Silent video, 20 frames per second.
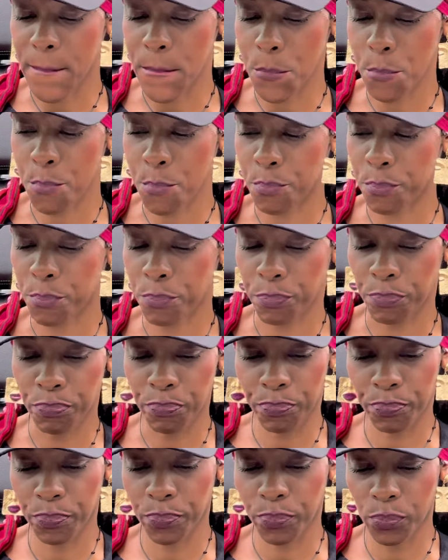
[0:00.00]

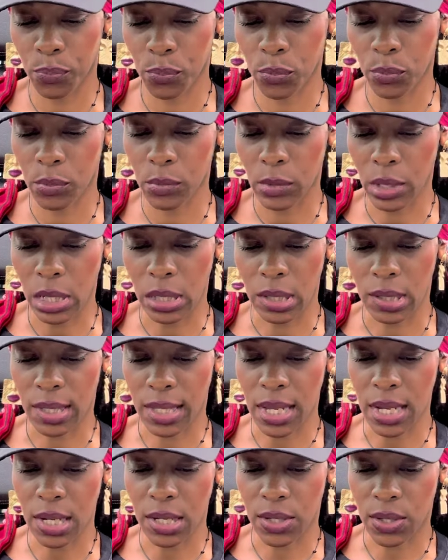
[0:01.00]
This
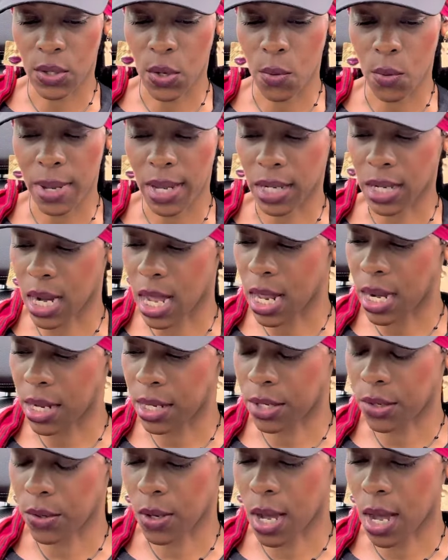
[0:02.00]
thing is so
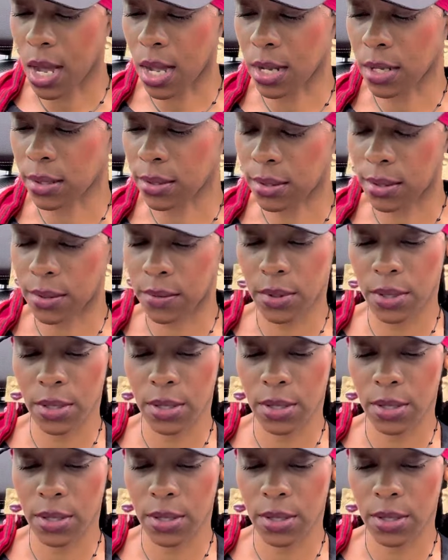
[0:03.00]
magnetic, you guys.